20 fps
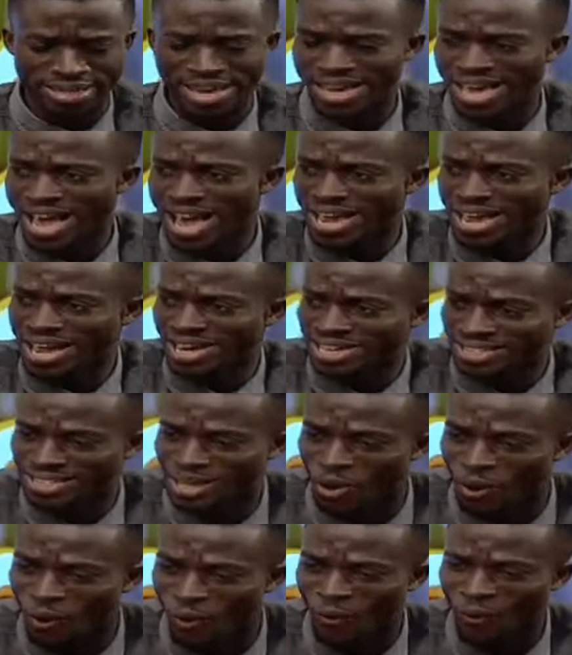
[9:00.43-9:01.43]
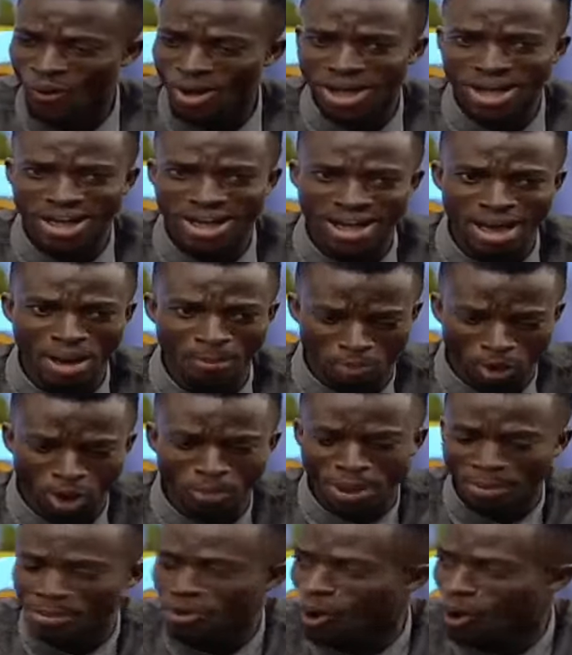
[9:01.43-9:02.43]
the yeah, yeah, they say, oh,
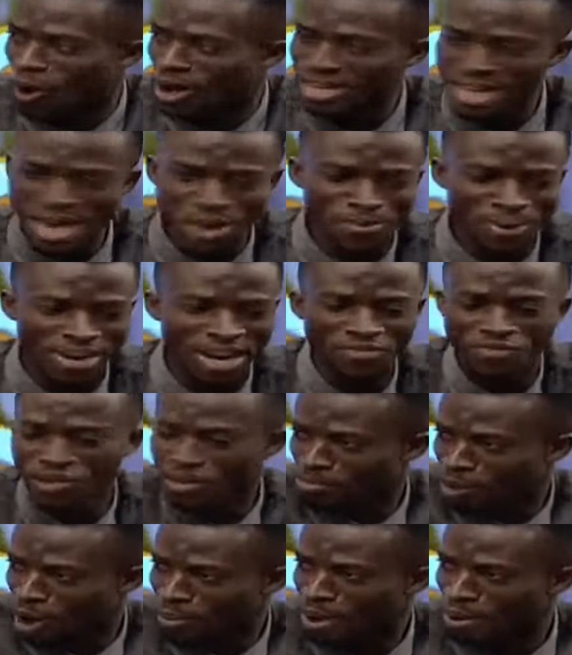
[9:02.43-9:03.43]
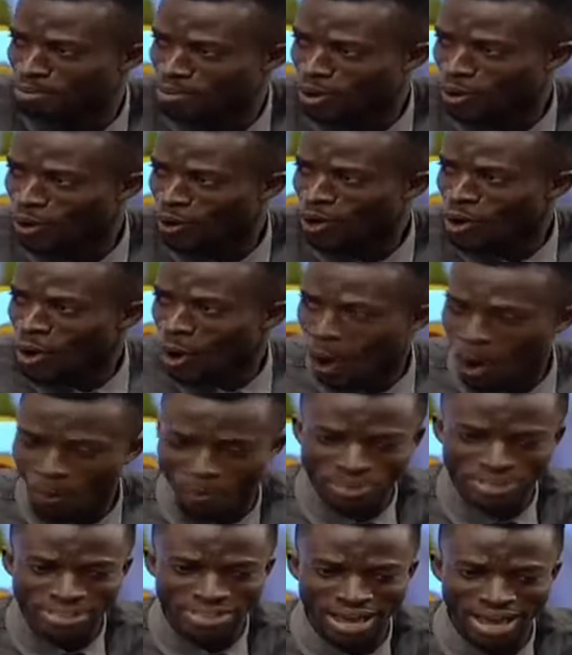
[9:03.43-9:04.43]
problem, no, honey, you don't have a problem, no,
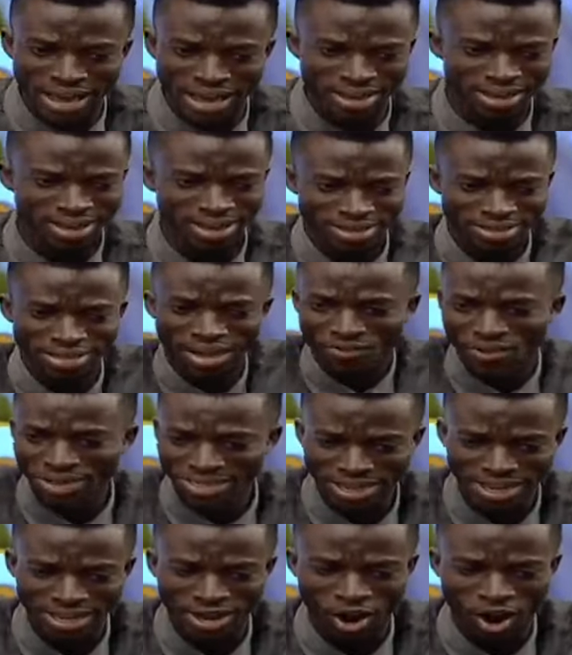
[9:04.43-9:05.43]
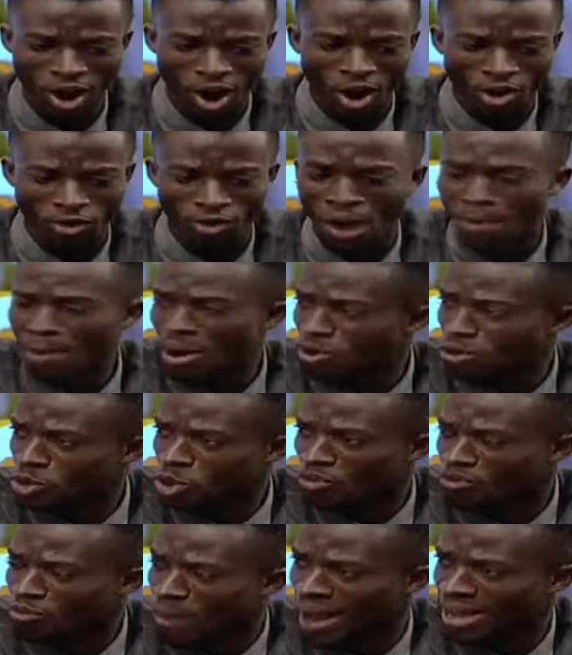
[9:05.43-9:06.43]
hoping, say, your friends say, or not be
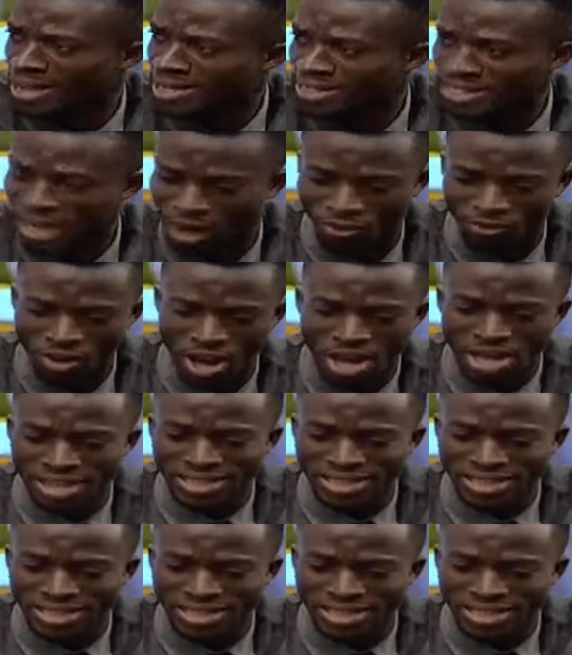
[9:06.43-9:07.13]
resolved by itself.